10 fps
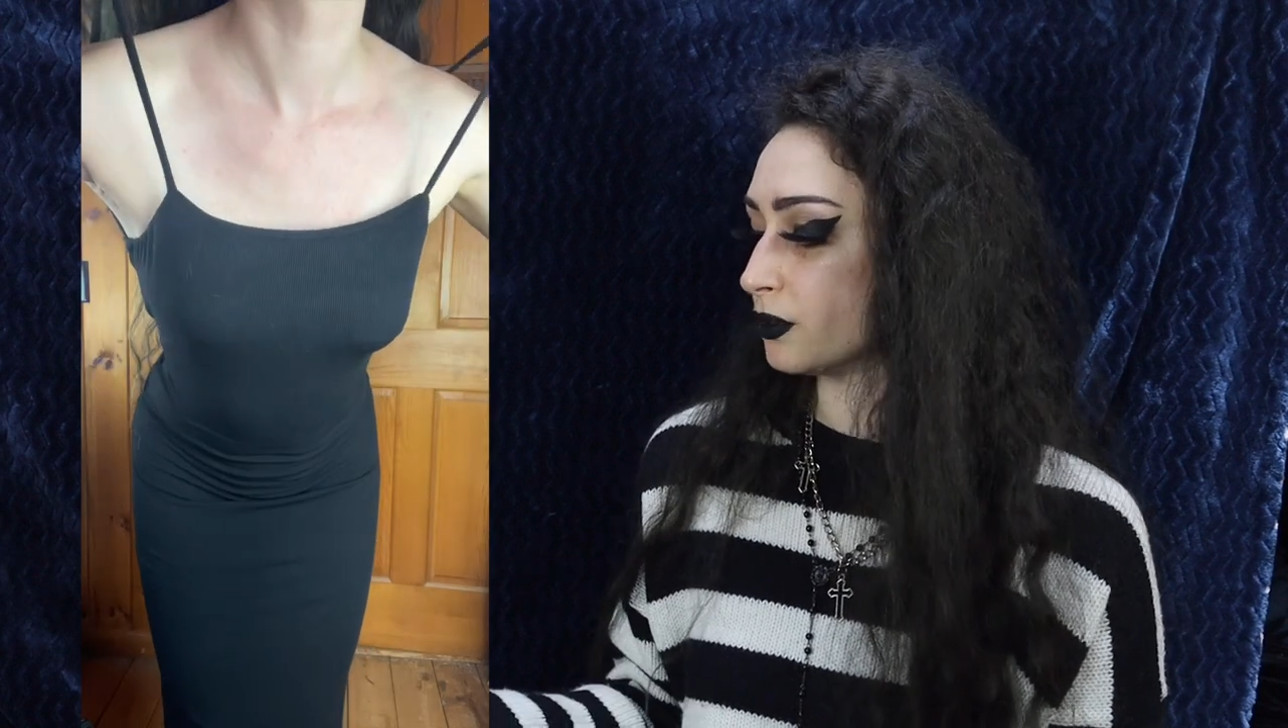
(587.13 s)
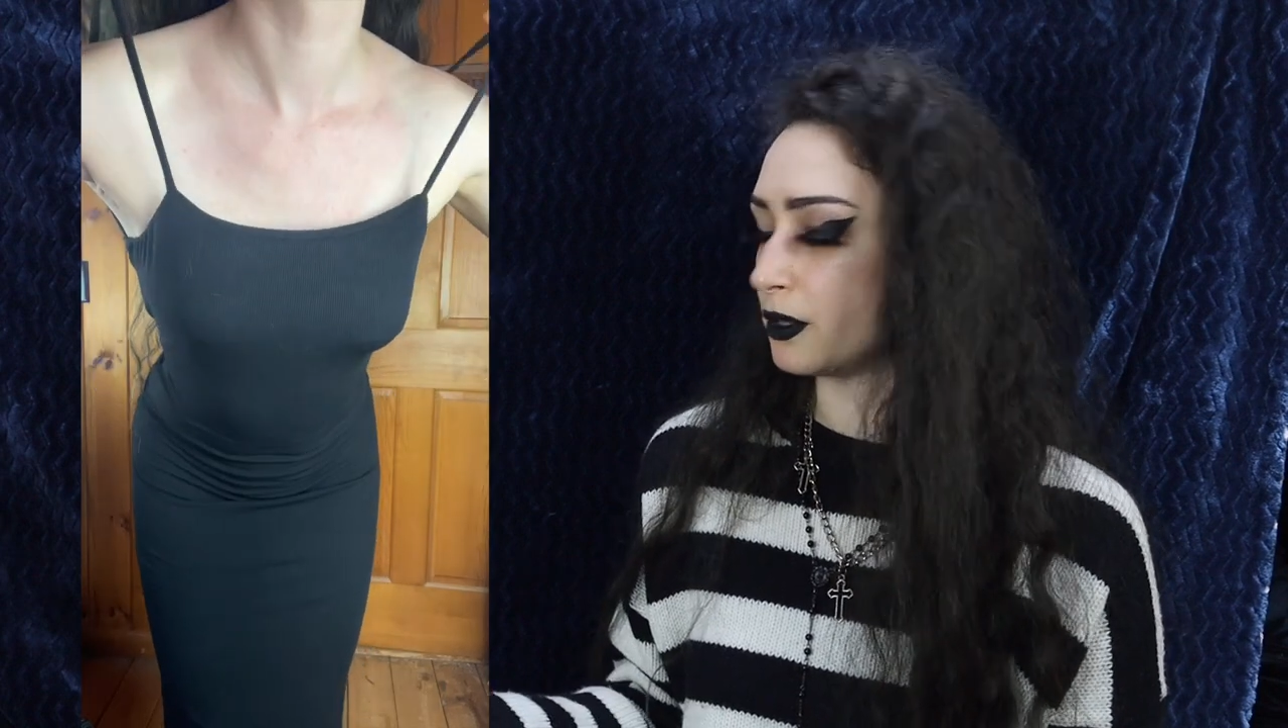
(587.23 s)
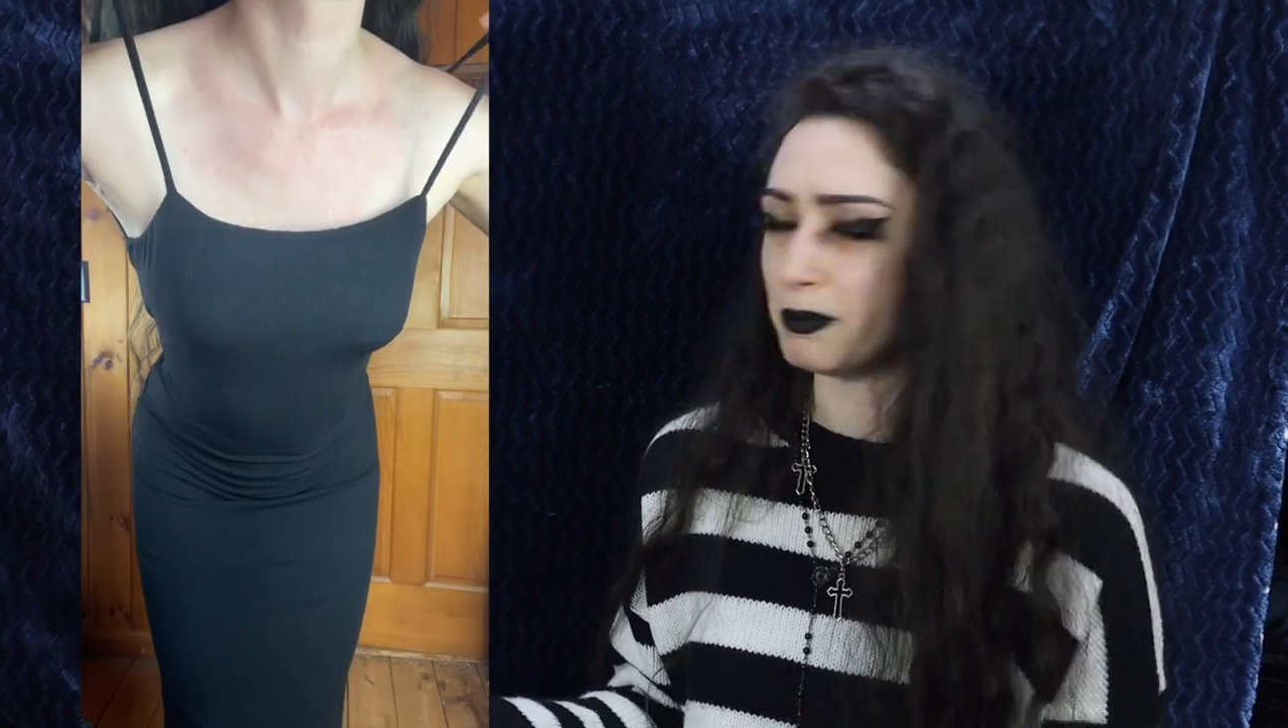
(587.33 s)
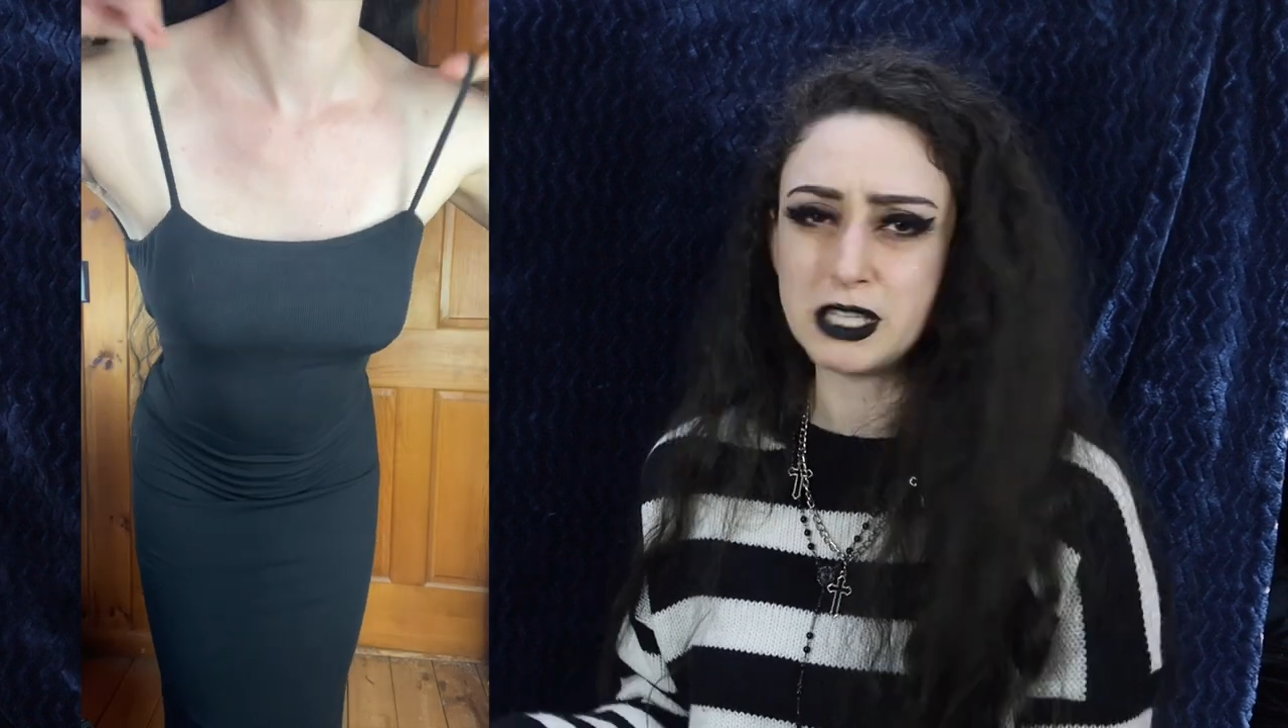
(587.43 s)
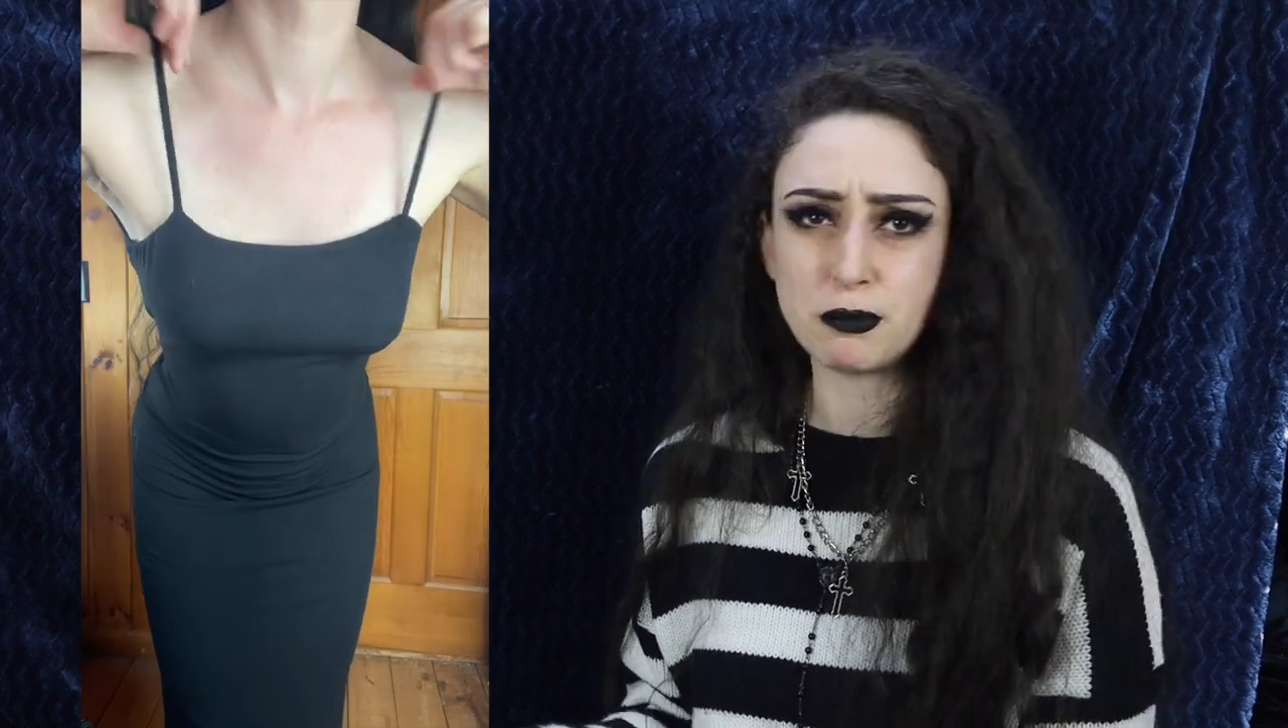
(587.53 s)
with
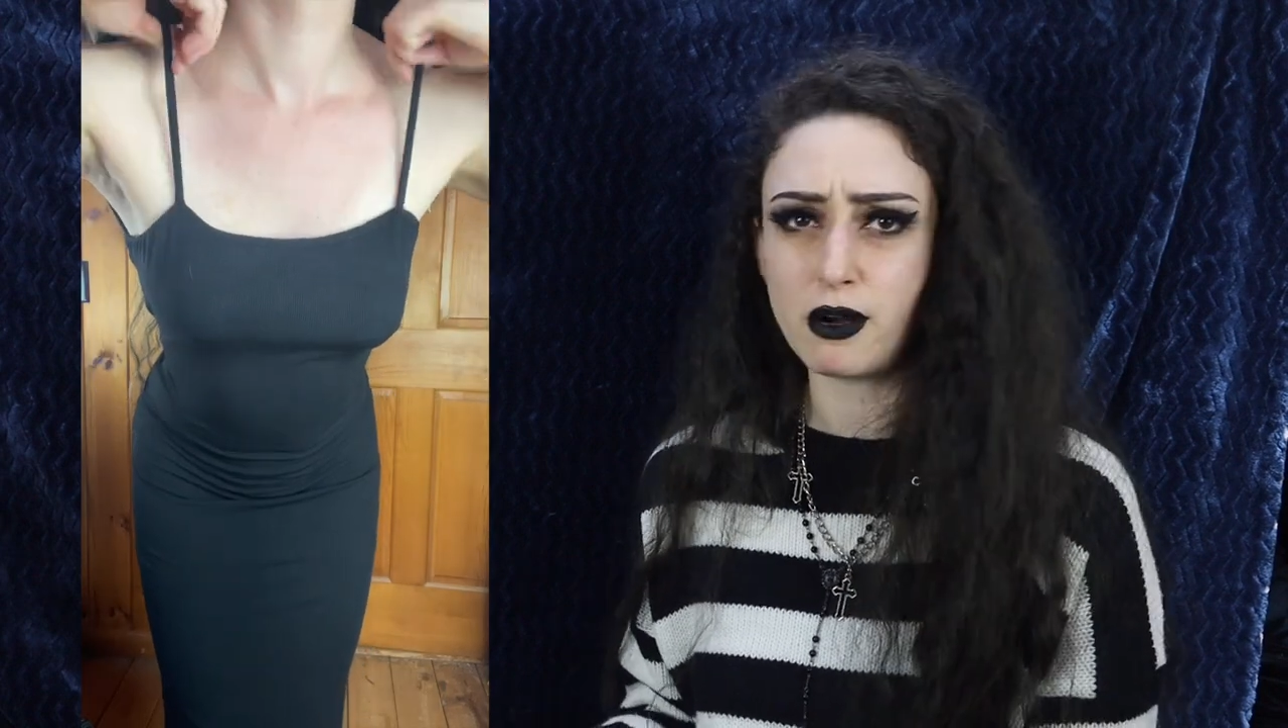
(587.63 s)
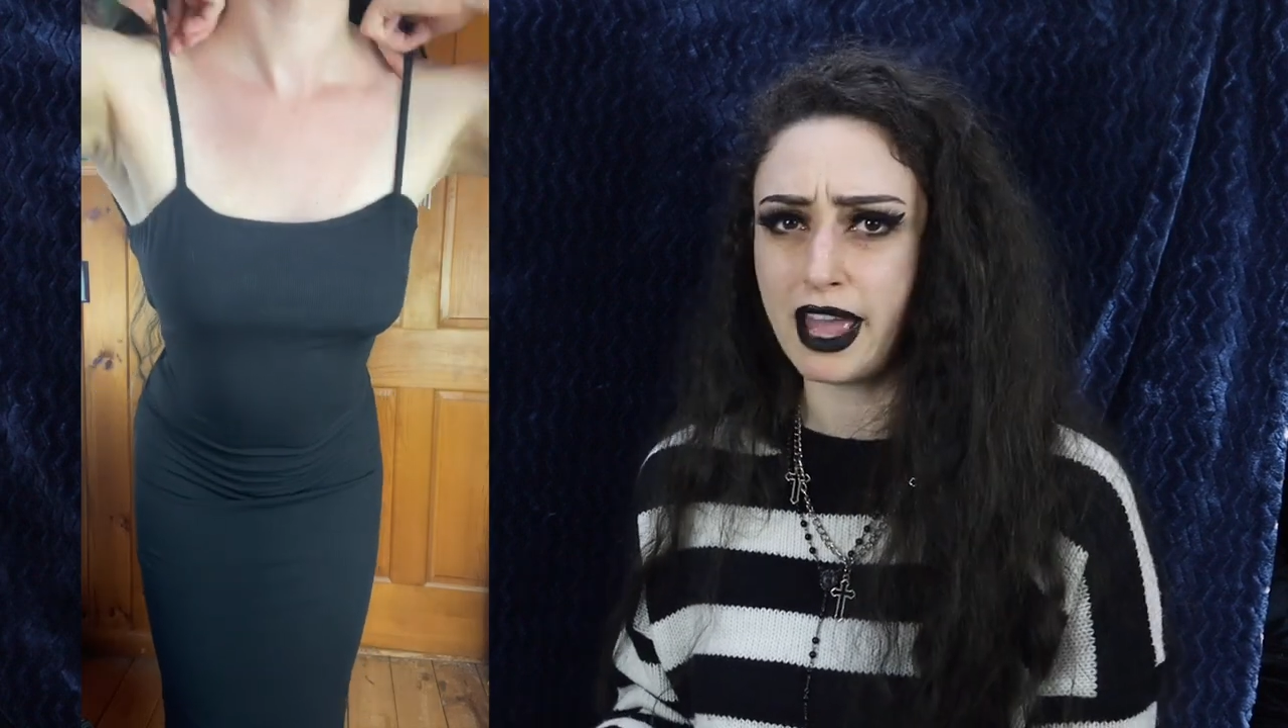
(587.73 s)
a baseball